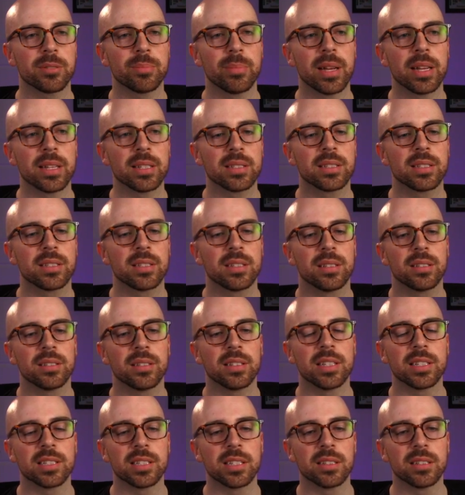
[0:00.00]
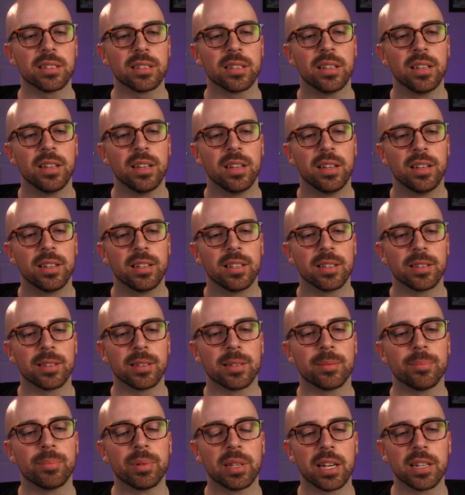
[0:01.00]
mast isn't,
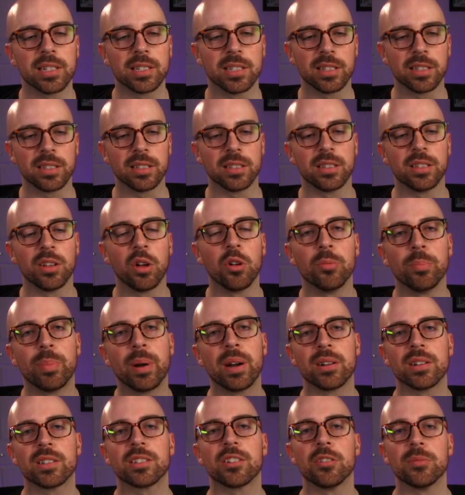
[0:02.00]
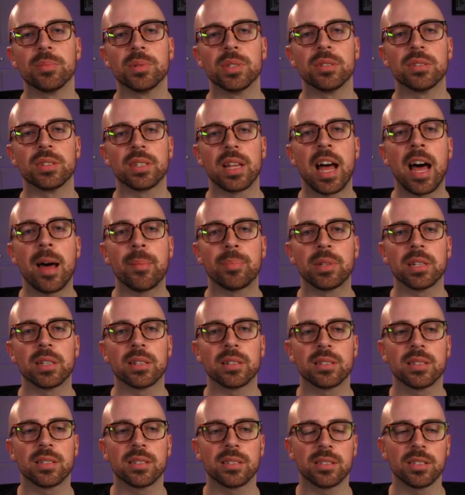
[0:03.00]
because the old periscopes use
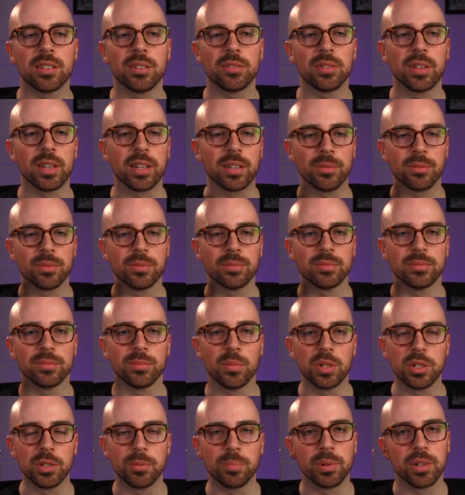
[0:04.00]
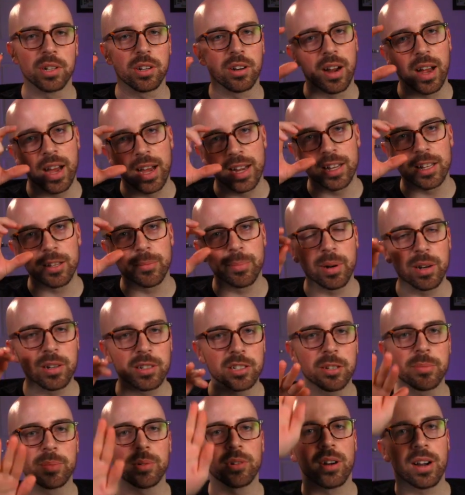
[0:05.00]
optics. So like when you put your eye to the
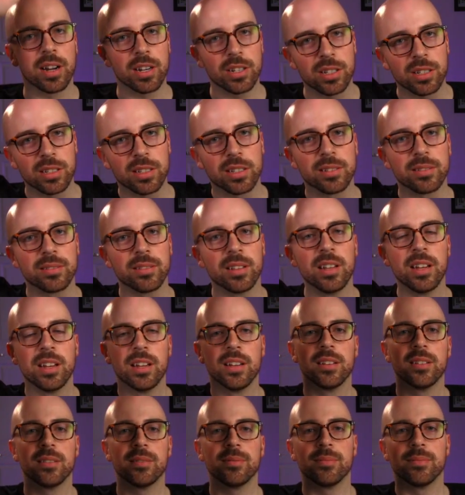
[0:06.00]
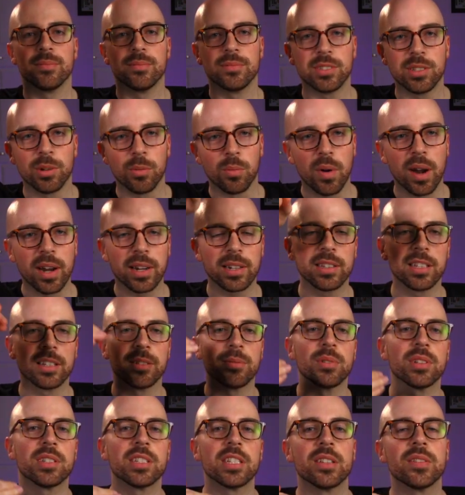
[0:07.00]
periscope, you're actually directly
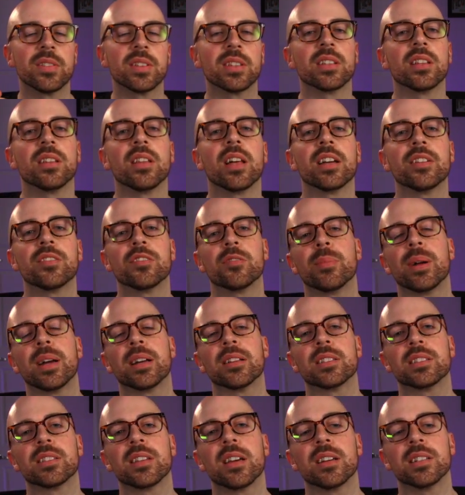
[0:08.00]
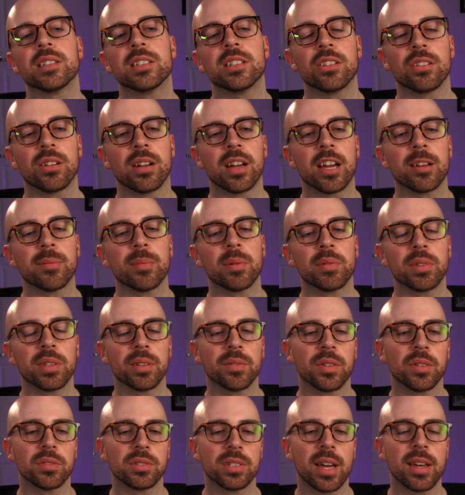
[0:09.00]
receiving the light from outside to your eye. But with a
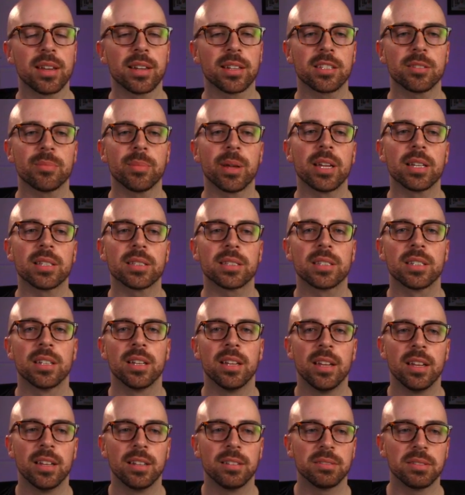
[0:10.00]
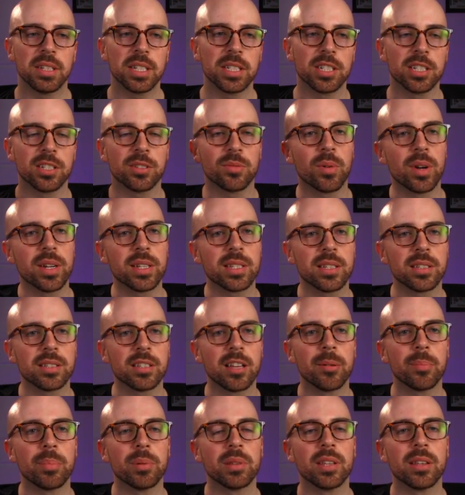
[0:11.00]
Photonics mast, it just raises
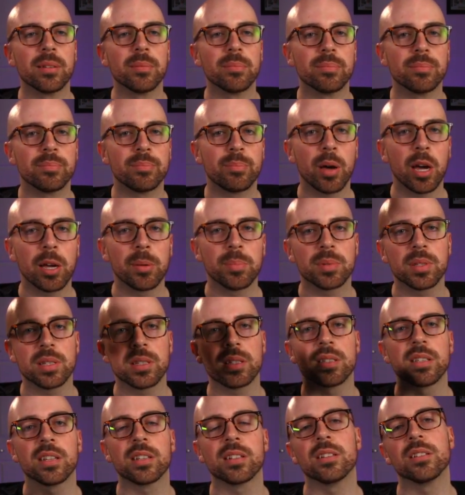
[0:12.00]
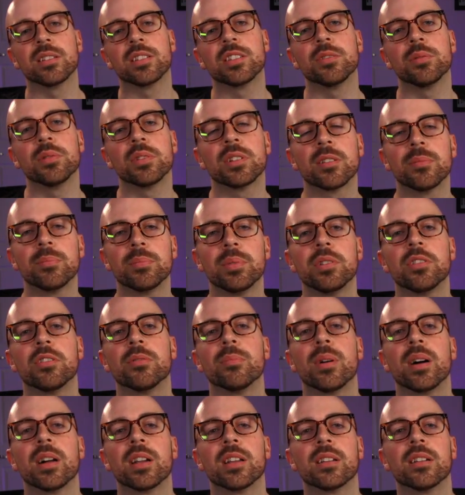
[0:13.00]
up and then pipes a signal to a computer
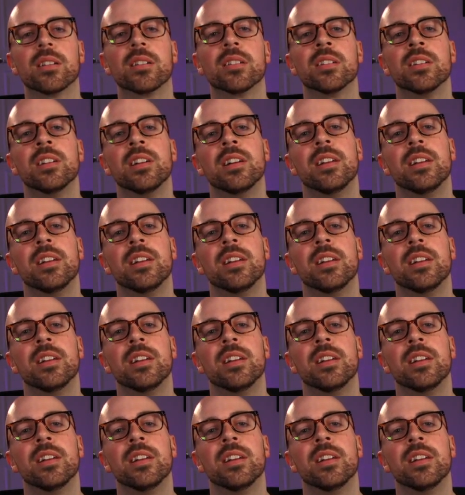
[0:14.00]
monitor,